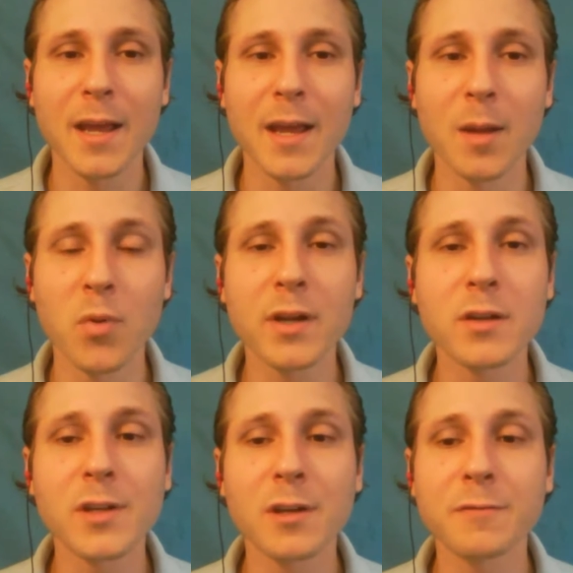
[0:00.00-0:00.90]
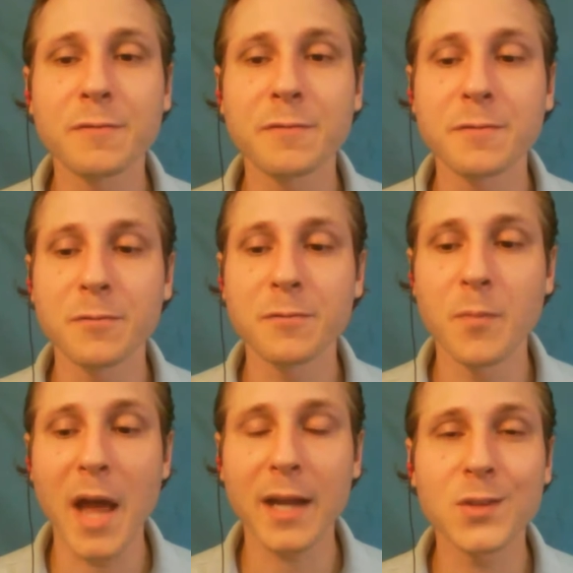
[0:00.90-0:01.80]
And bring yourself
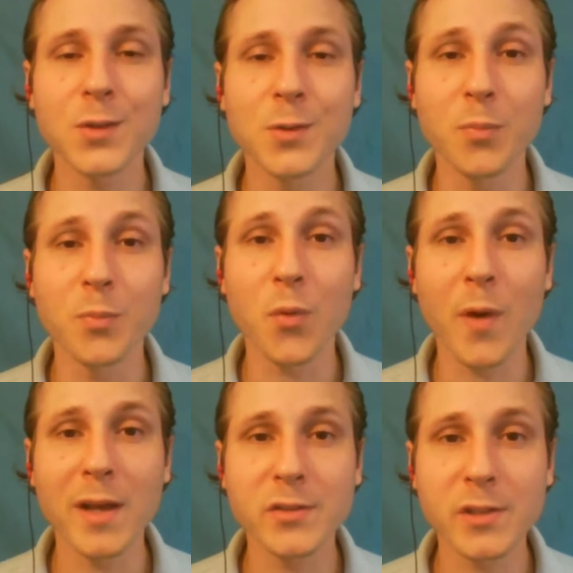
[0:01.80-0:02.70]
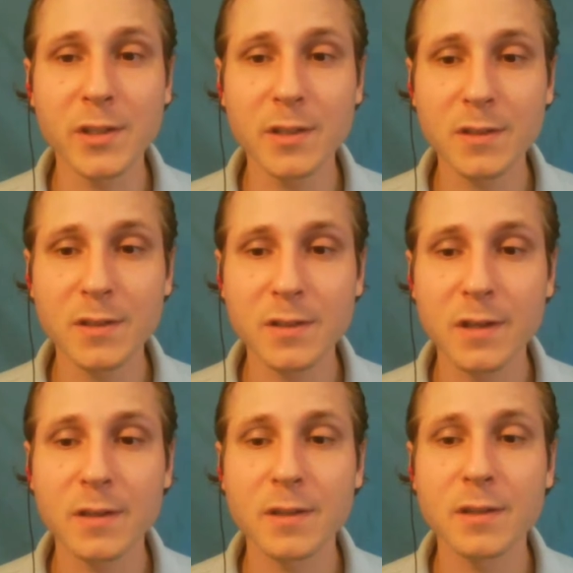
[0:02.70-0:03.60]
back to your presence
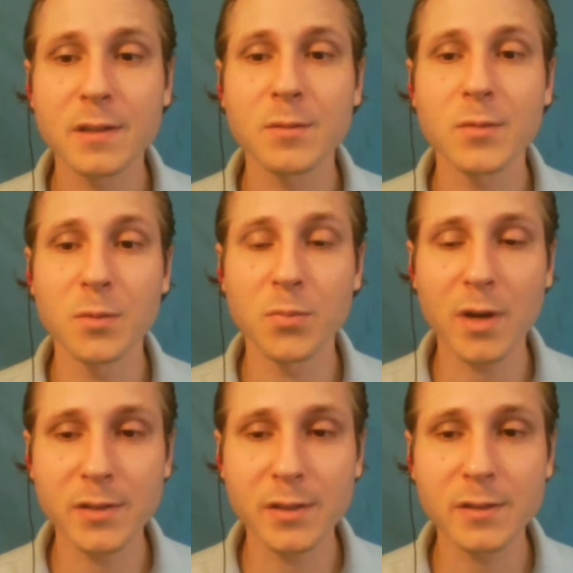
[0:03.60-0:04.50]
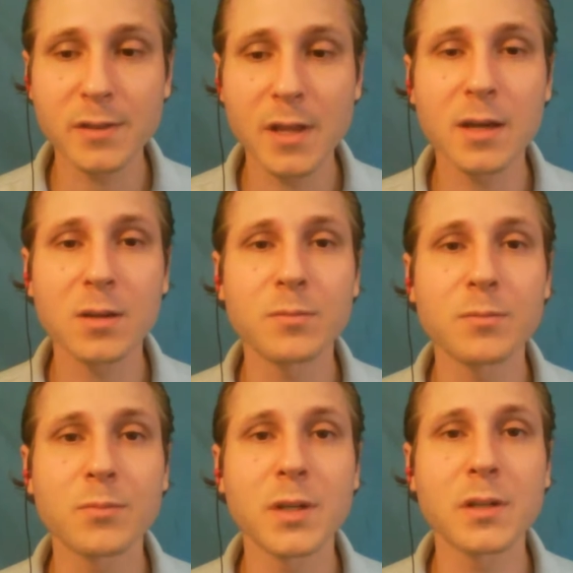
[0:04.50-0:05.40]
now.
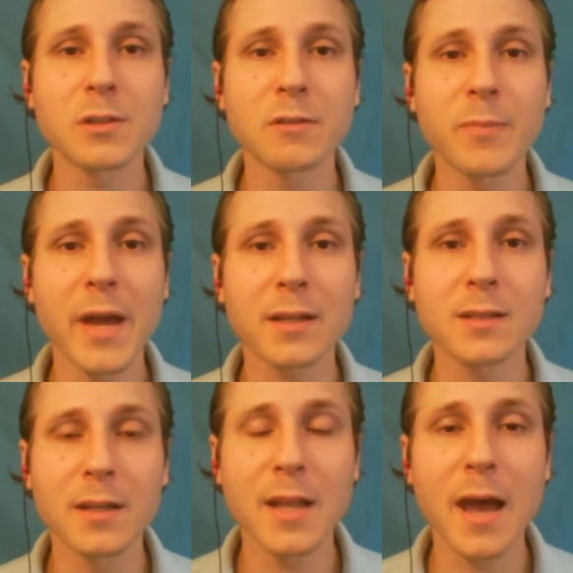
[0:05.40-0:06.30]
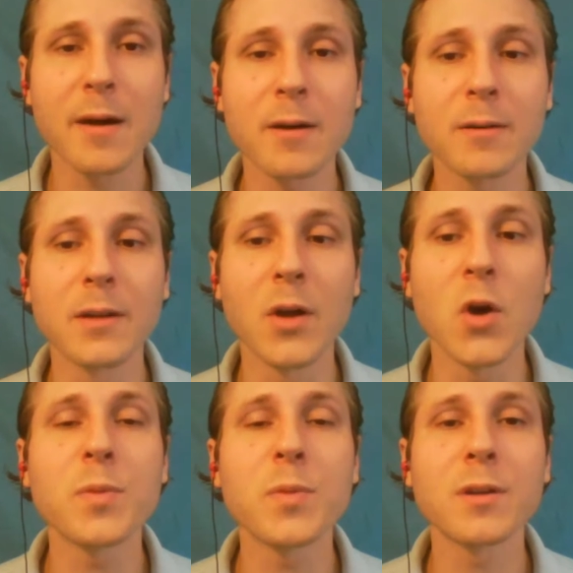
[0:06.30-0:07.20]
Bring yourself back to now and
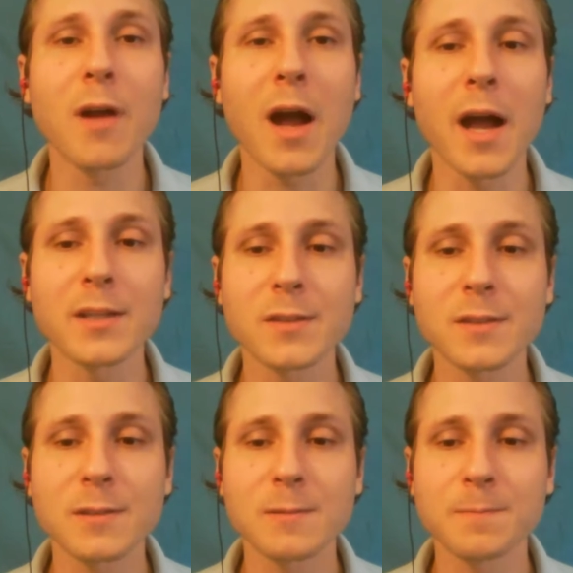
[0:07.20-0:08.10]
open your eyes.